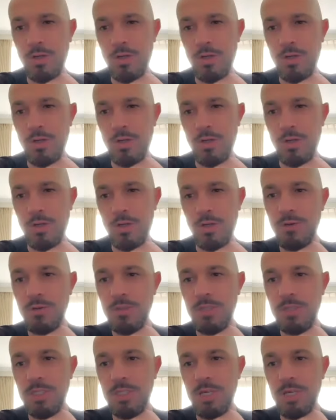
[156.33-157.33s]
But because of
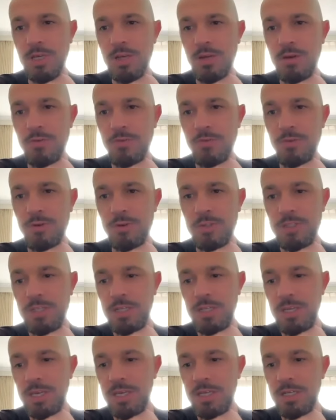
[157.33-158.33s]
the contract
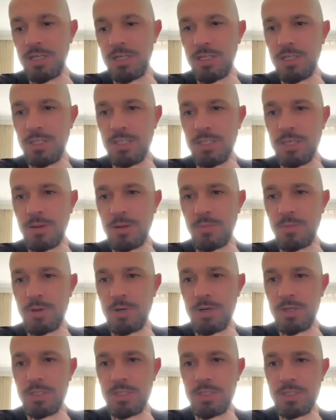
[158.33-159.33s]
cycles, they go through to the
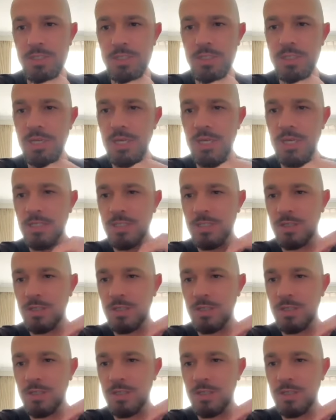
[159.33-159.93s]
end of December.